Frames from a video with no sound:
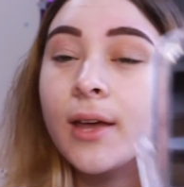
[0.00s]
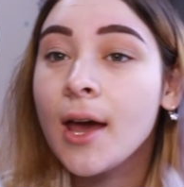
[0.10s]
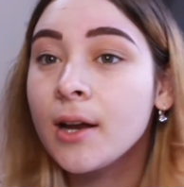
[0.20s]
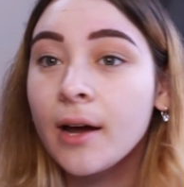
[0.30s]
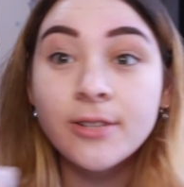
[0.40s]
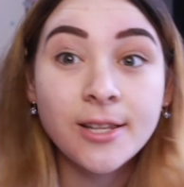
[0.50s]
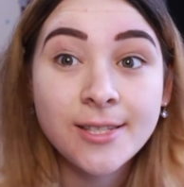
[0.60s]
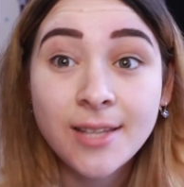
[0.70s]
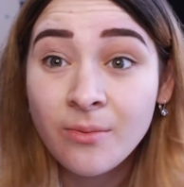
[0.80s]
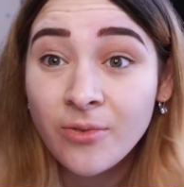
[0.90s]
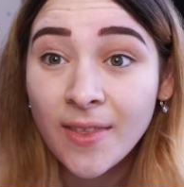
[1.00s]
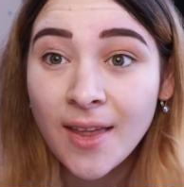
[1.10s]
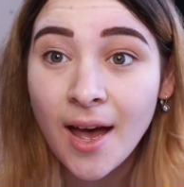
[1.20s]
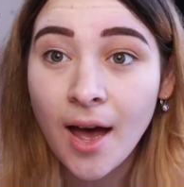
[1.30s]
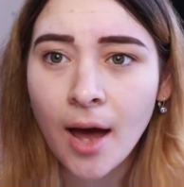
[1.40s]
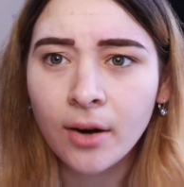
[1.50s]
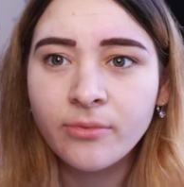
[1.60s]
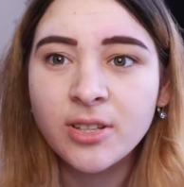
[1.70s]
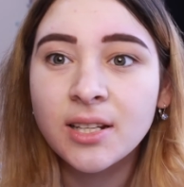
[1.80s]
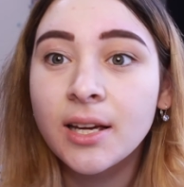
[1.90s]
again, I've done the same thing there, and
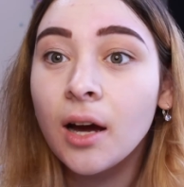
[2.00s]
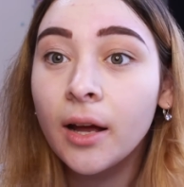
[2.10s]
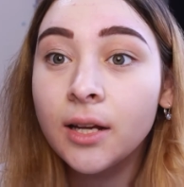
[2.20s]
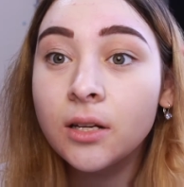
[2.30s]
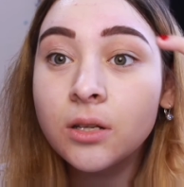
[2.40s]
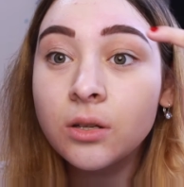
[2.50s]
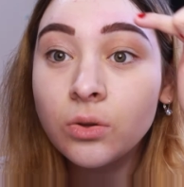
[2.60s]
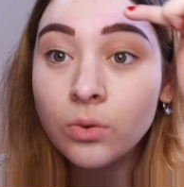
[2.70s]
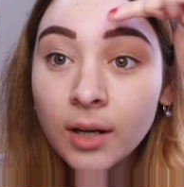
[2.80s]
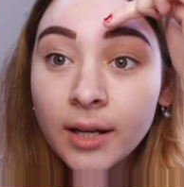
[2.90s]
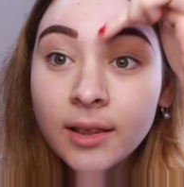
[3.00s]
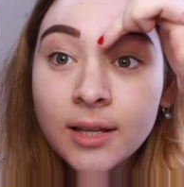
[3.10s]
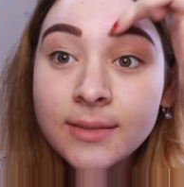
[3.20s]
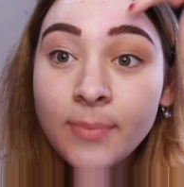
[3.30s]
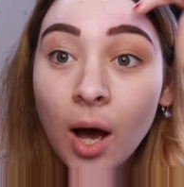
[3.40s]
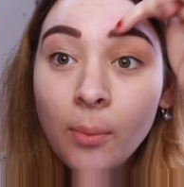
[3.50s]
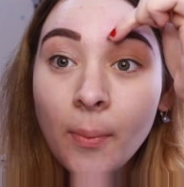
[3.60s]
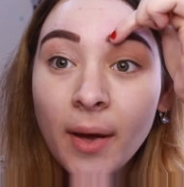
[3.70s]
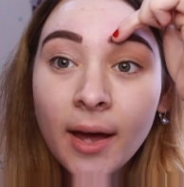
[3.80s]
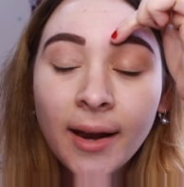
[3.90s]
obviously I need to clean this bit up a
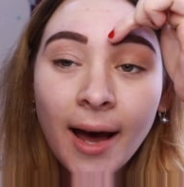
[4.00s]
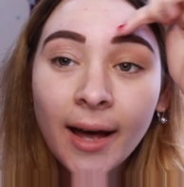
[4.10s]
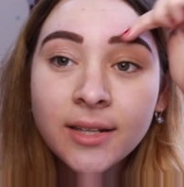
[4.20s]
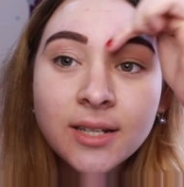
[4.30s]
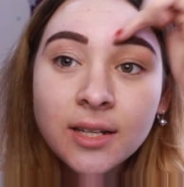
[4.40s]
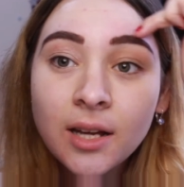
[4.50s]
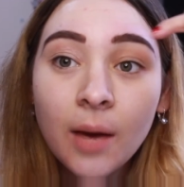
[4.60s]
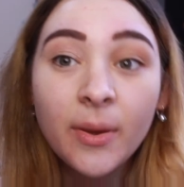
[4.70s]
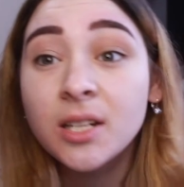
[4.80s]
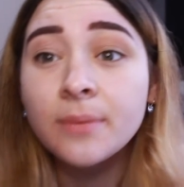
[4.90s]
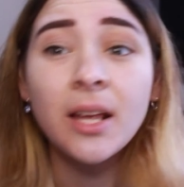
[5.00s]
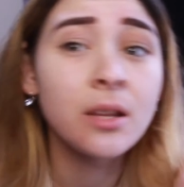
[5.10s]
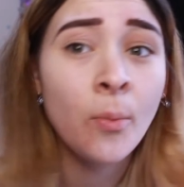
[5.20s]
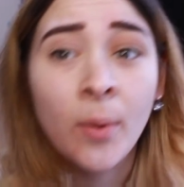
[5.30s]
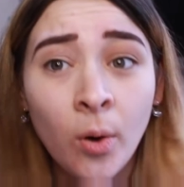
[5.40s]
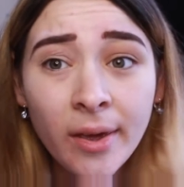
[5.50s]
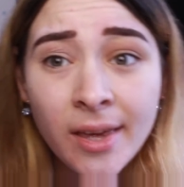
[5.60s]
bit and add a bit to make them a bit more